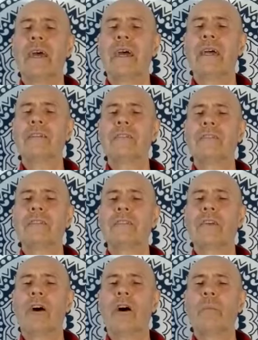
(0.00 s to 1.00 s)

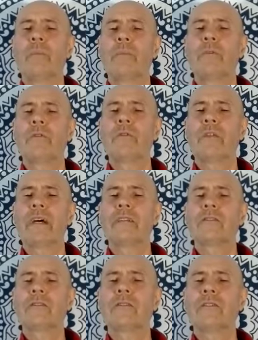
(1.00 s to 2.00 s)
energies up through
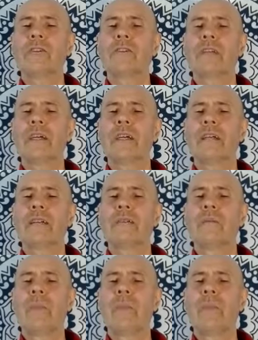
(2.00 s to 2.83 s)
that circuit,